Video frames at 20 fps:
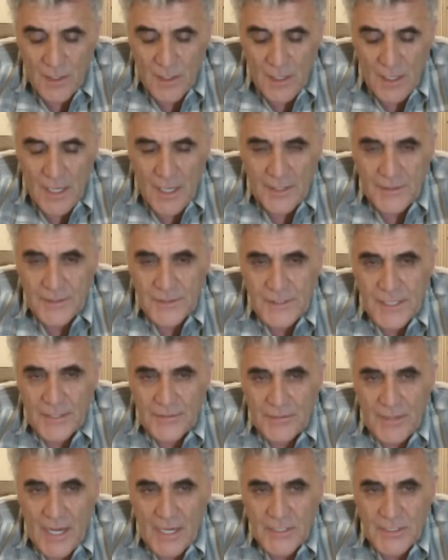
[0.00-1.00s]
And this
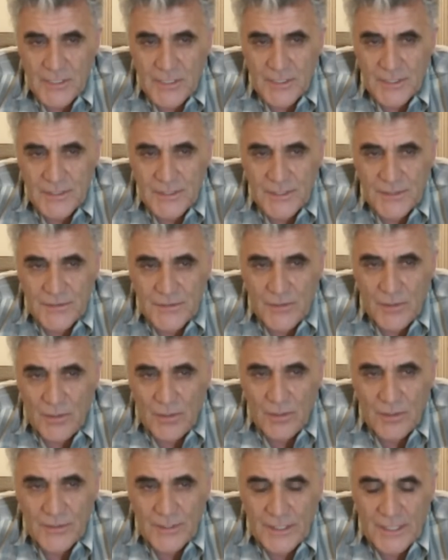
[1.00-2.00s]
attraction is in
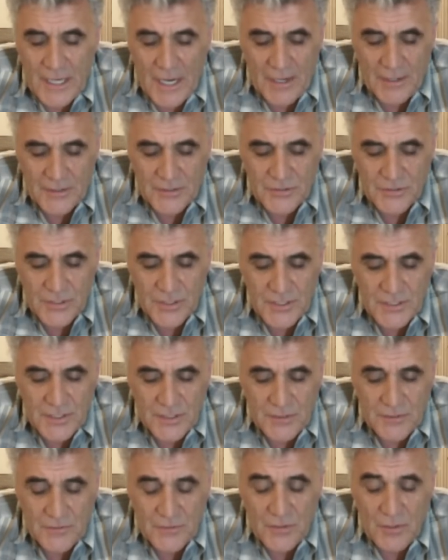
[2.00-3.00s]
all the
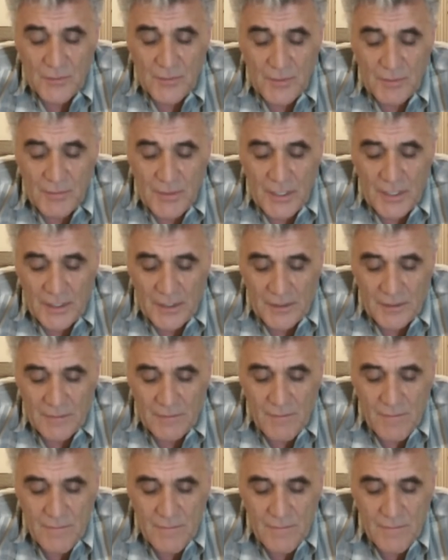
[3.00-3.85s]
characteristic of human being.